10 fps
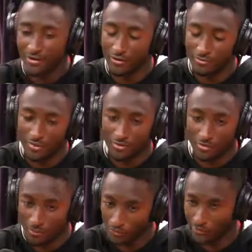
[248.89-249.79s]
Other people
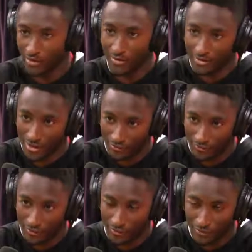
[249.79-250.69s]
are mostly going
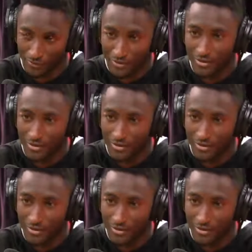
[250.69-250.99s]
downfield,